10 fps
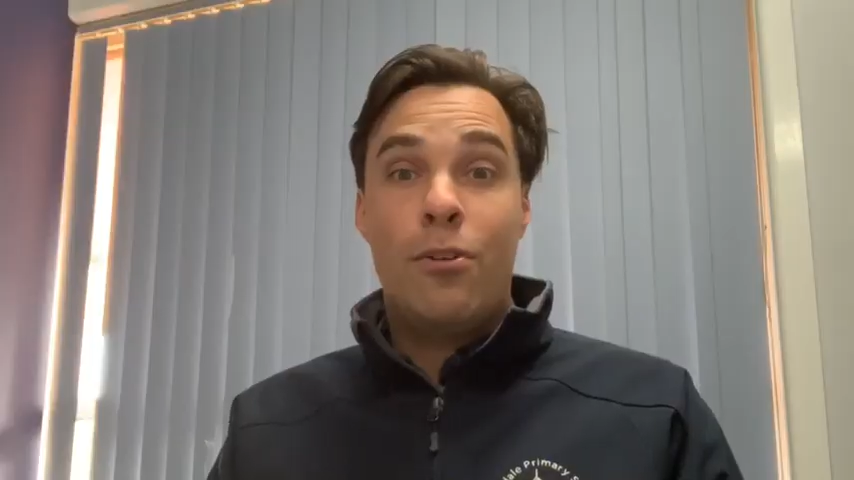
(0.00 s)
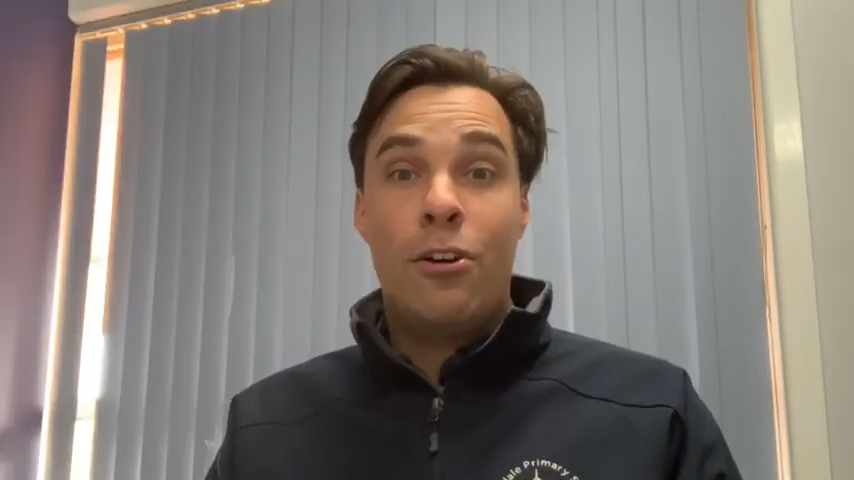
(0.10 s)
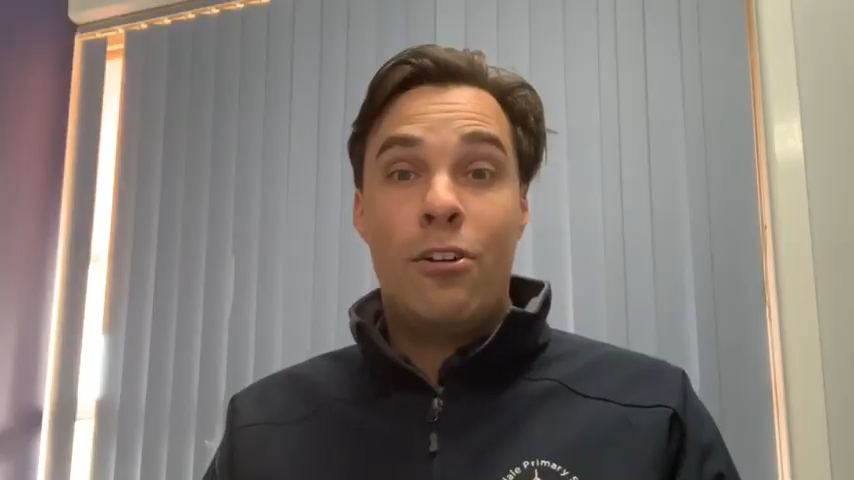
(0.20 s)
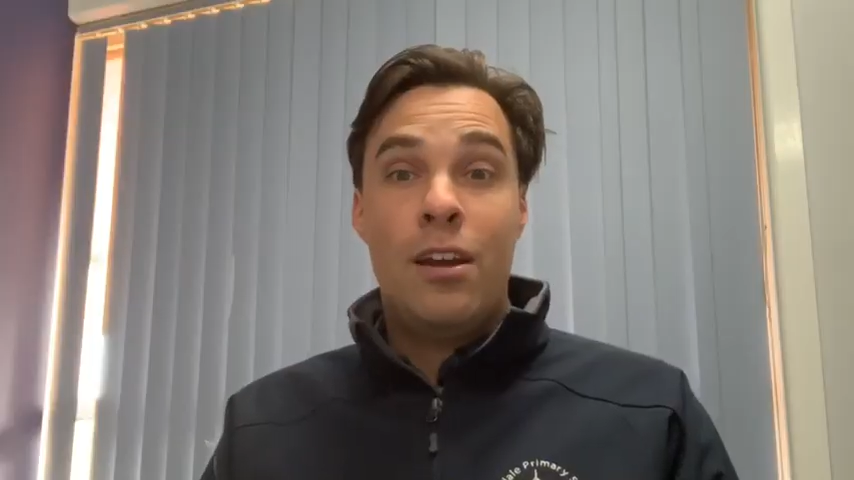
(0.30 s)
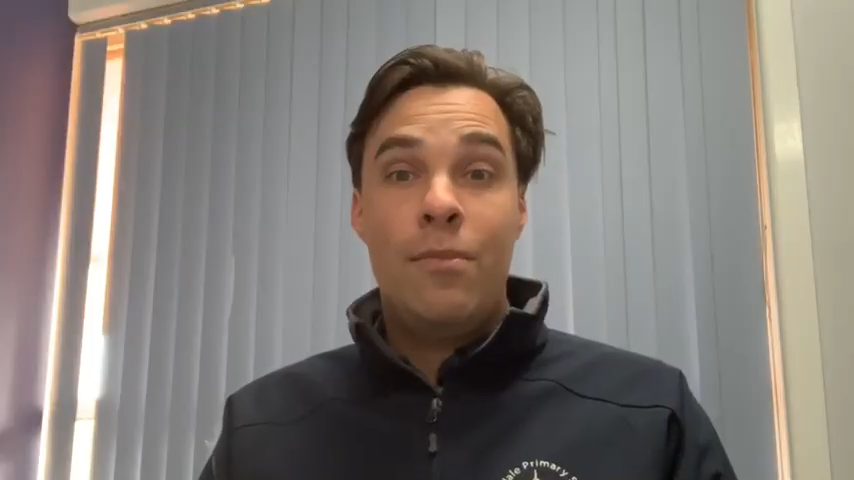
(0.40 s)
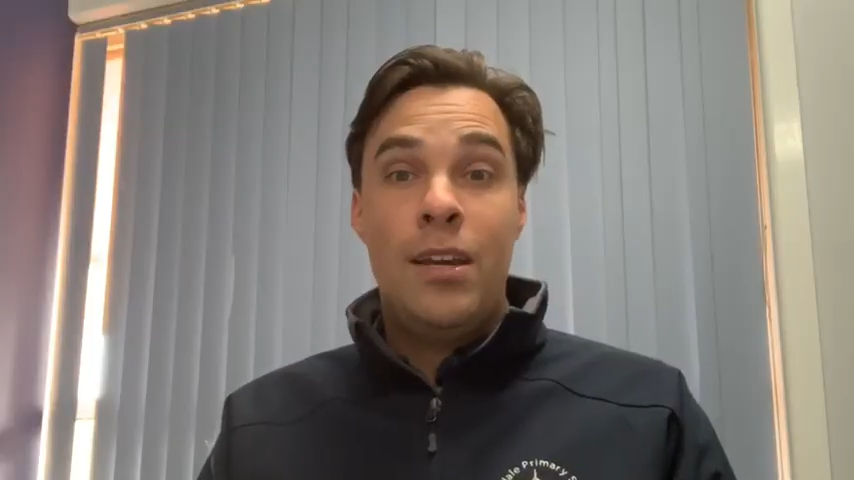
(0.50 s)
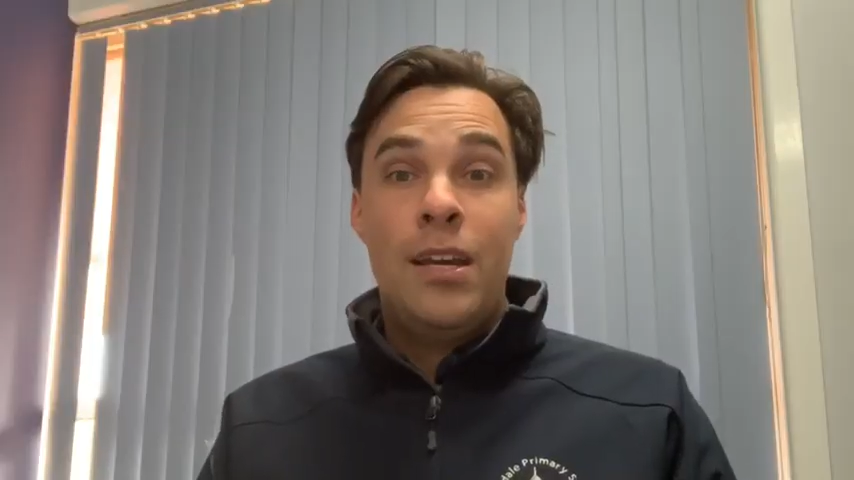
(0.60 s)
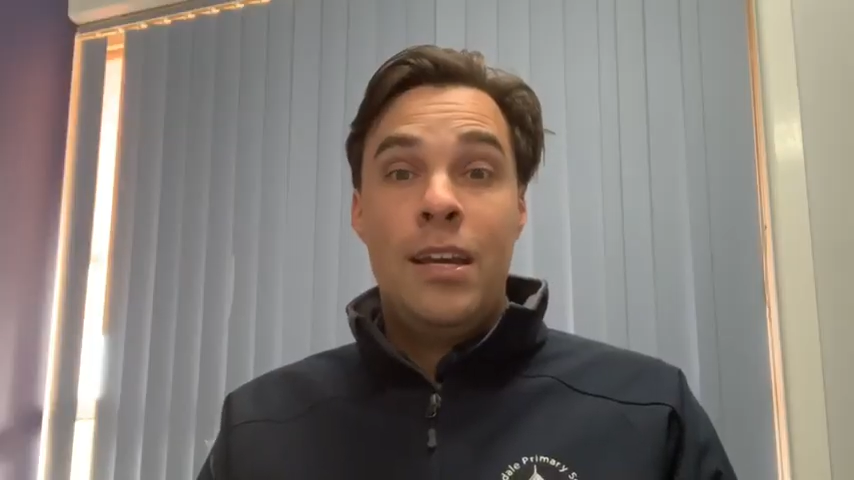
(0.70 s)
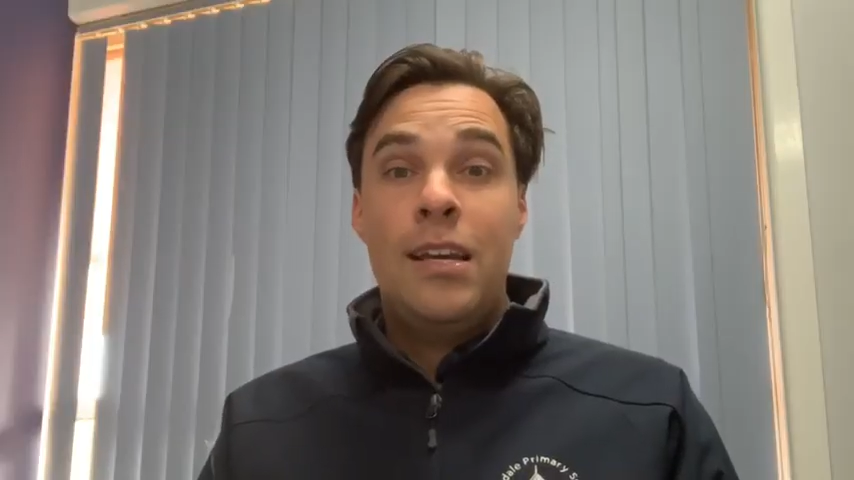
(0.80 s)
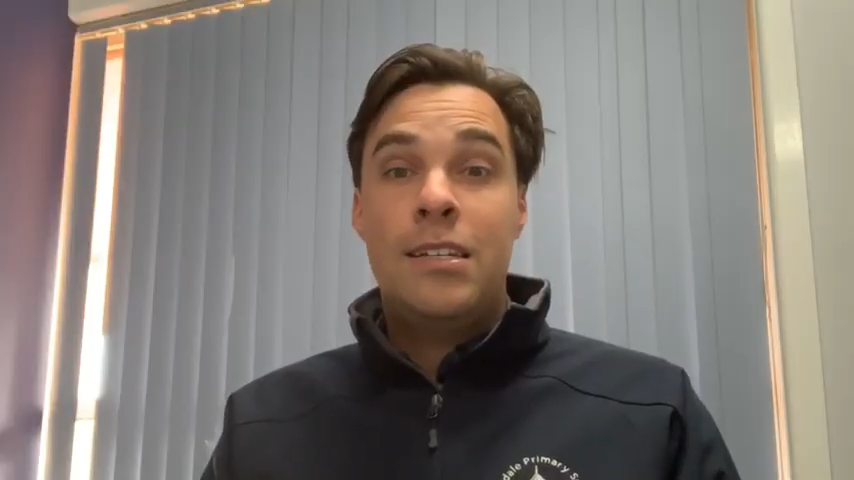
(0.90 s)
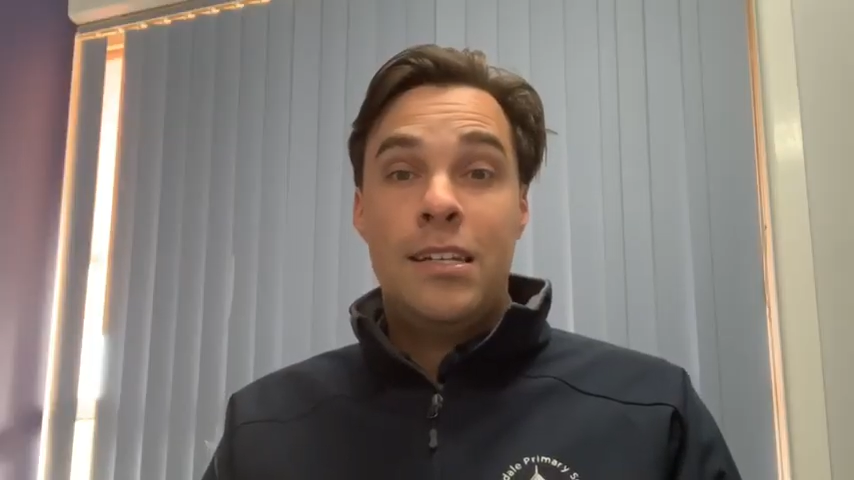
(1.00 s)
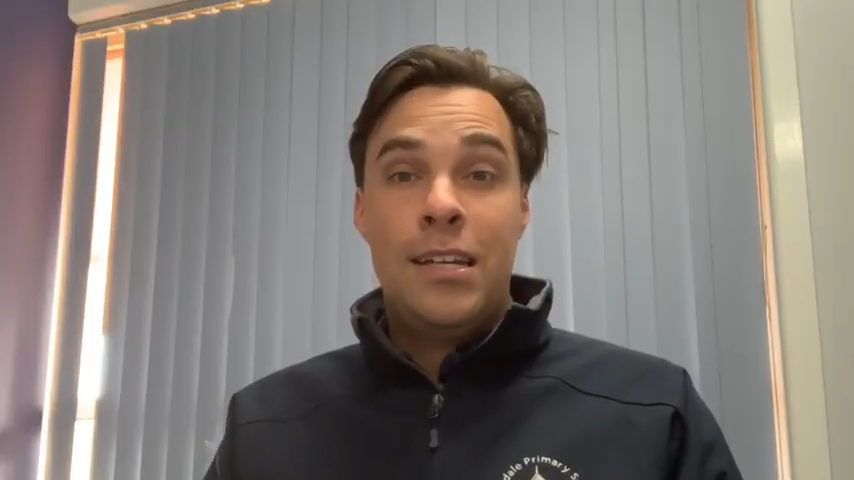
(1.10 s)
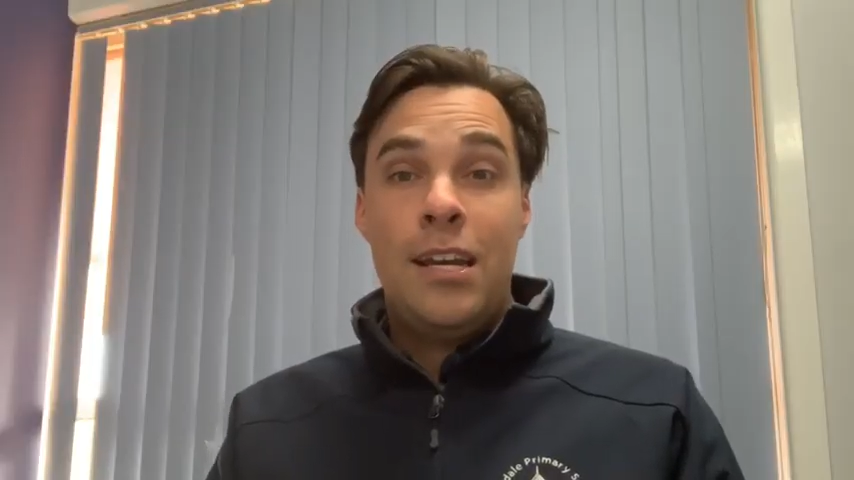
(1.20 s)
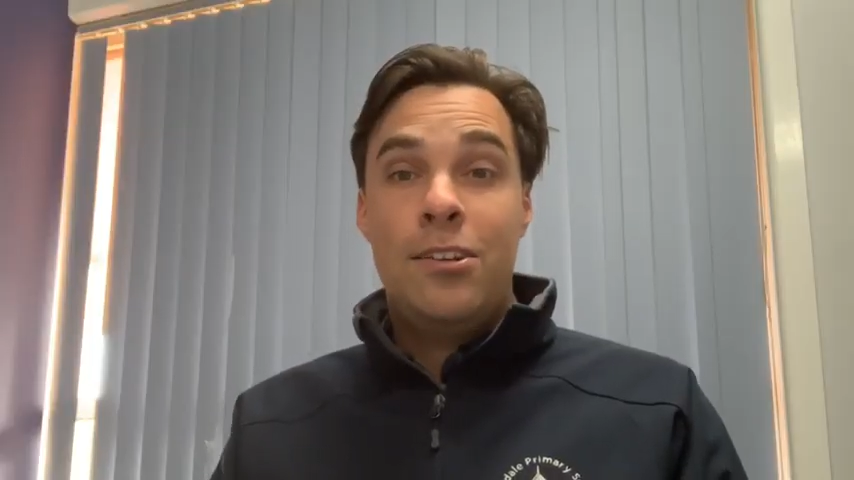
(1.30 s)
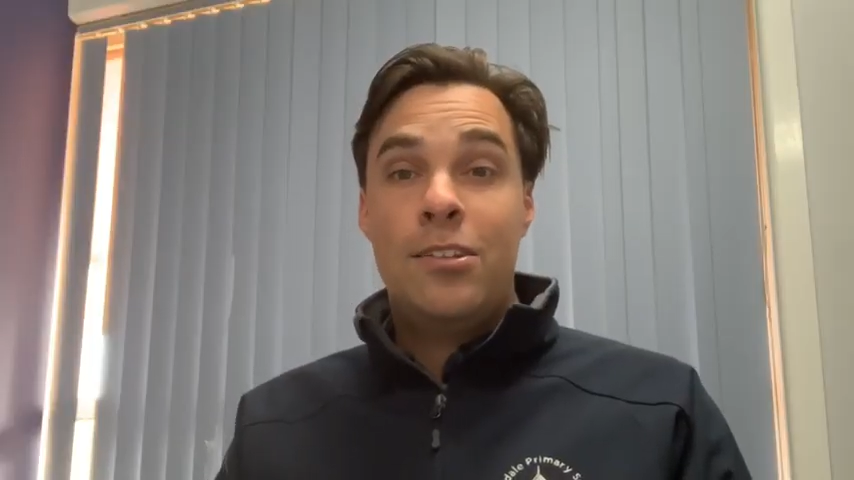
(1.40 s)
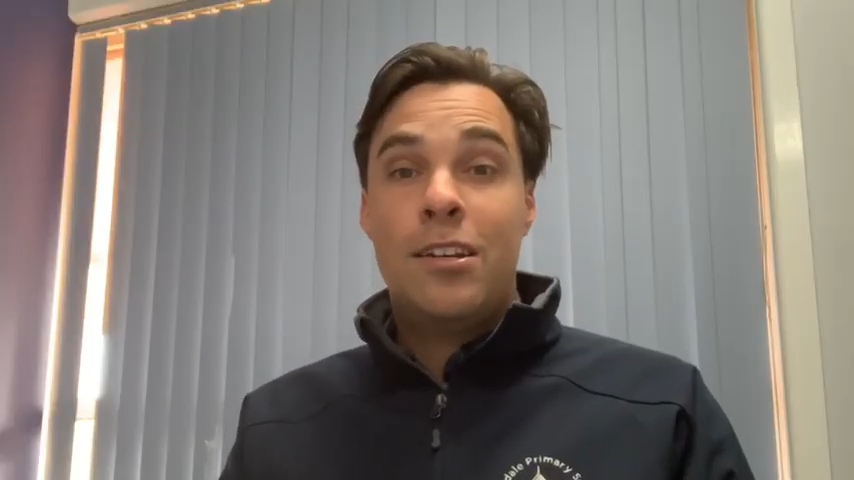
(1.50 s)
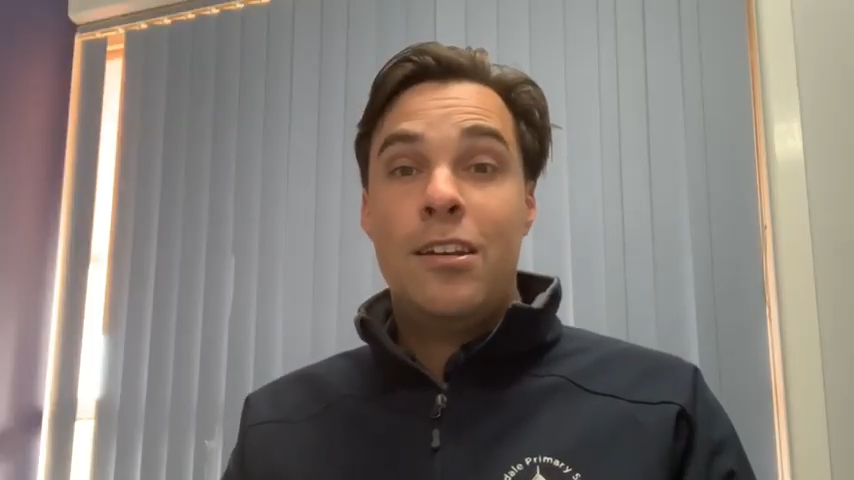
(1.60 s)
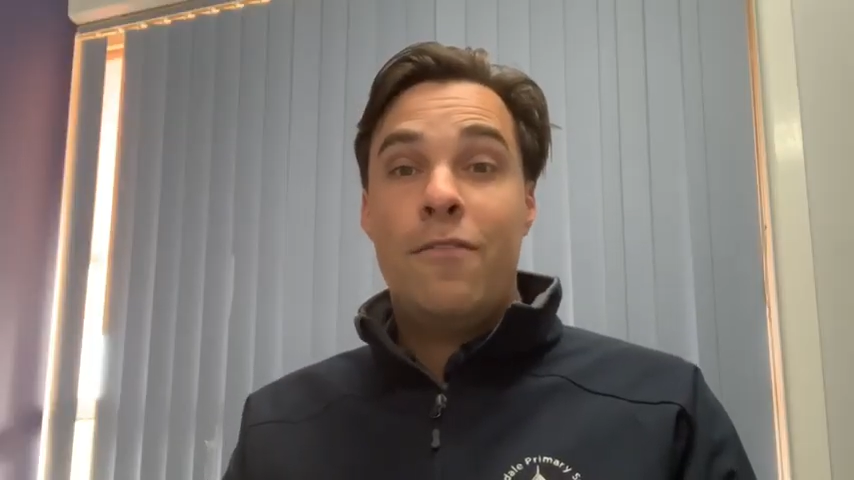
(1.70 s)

program is that teachers can